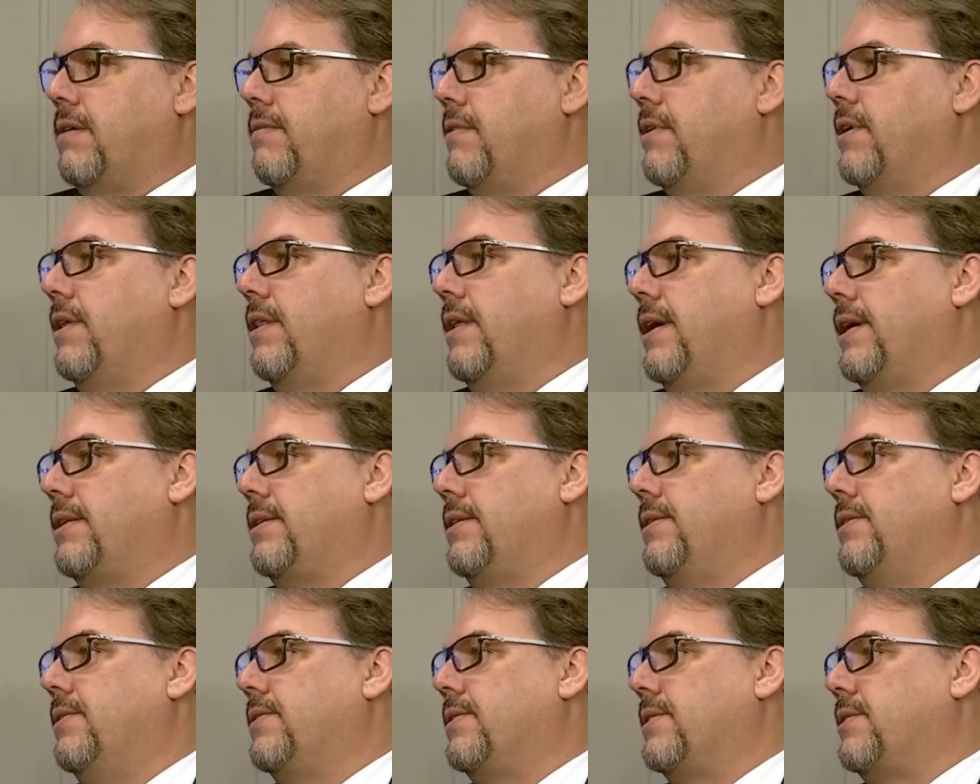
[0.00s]
really like to
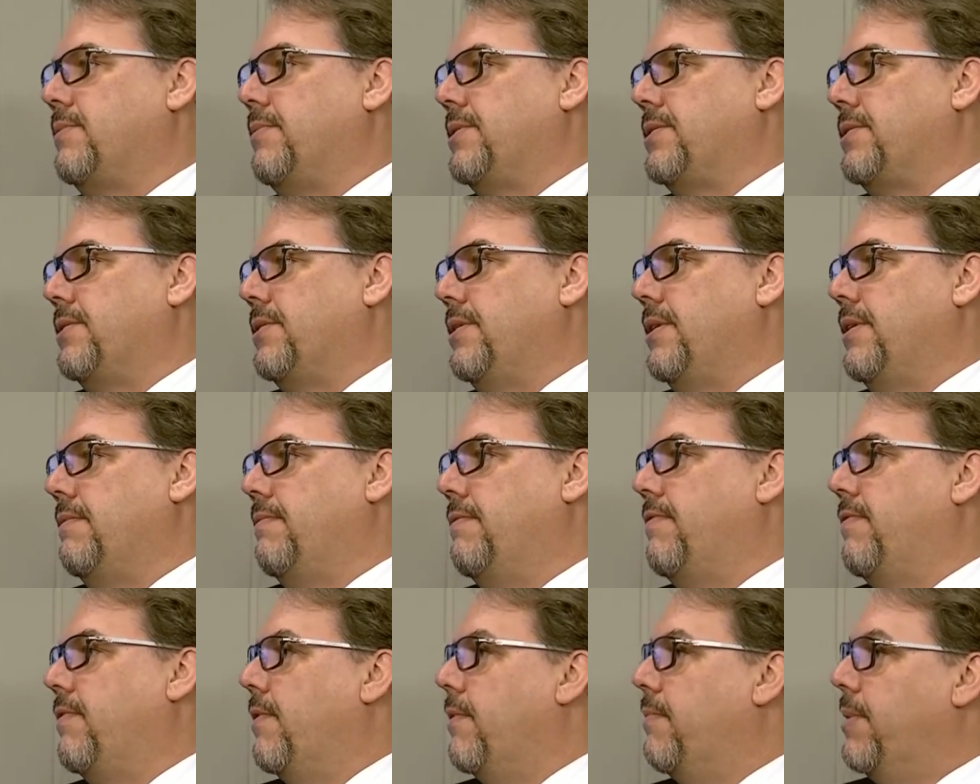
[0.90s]
use, especially
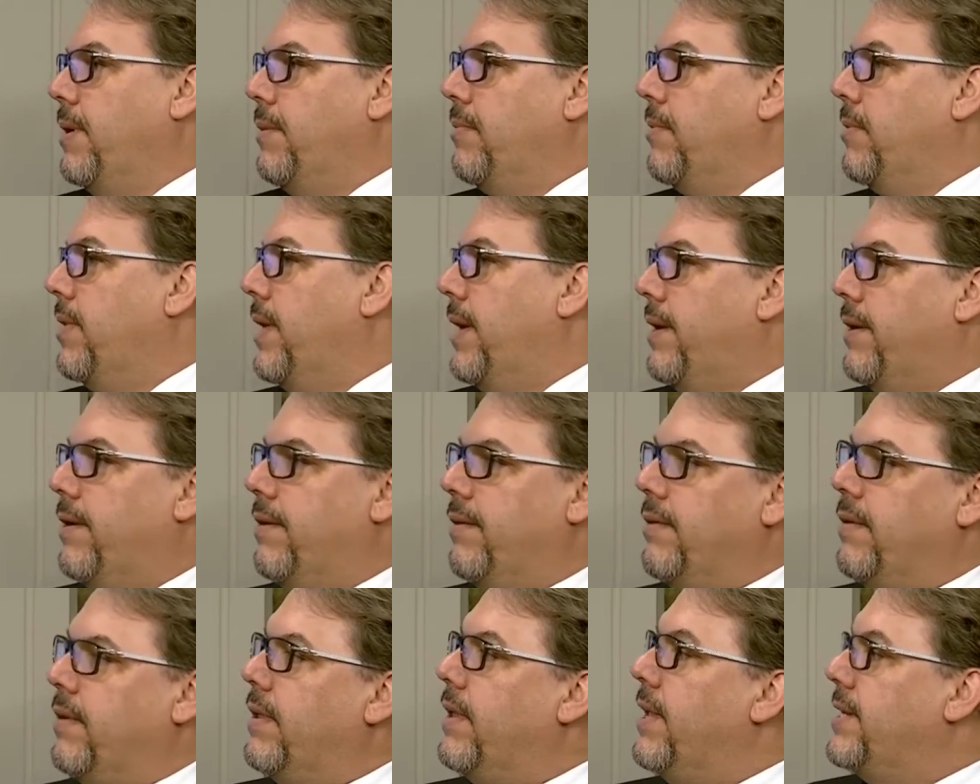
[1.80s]
for people that are
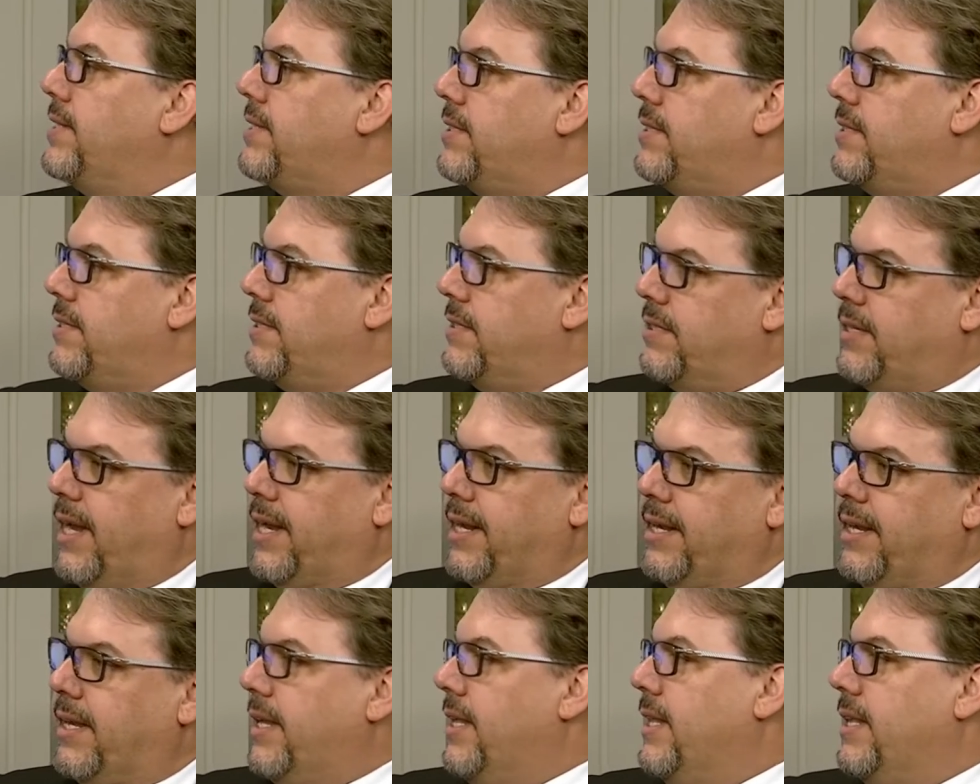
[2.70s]
less
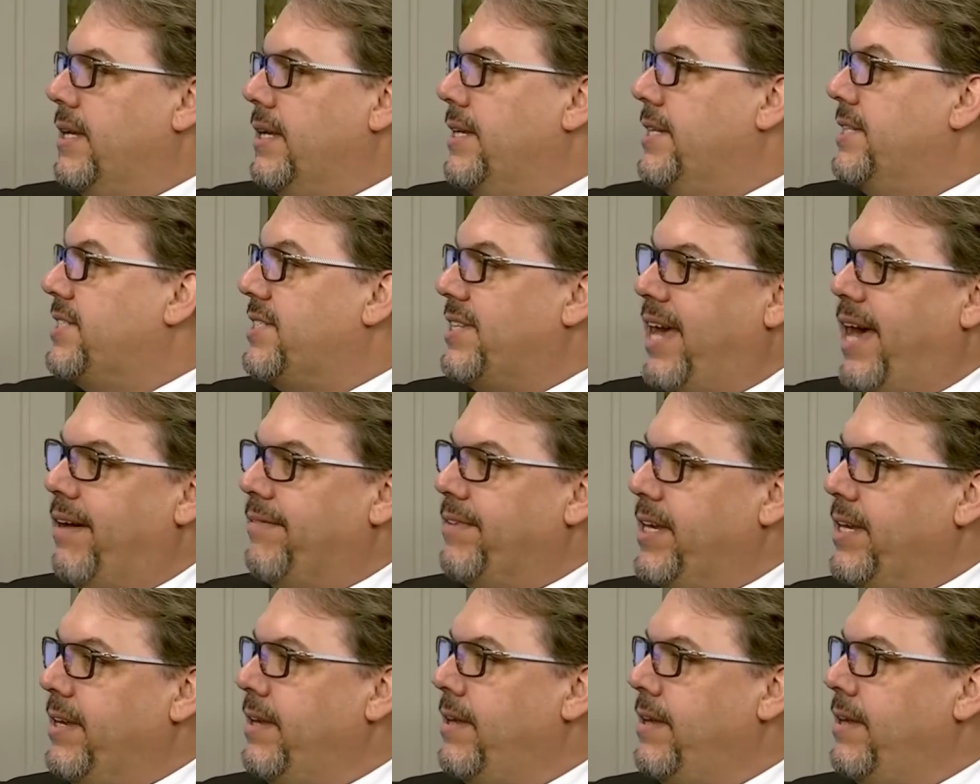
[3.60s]
technically savvy.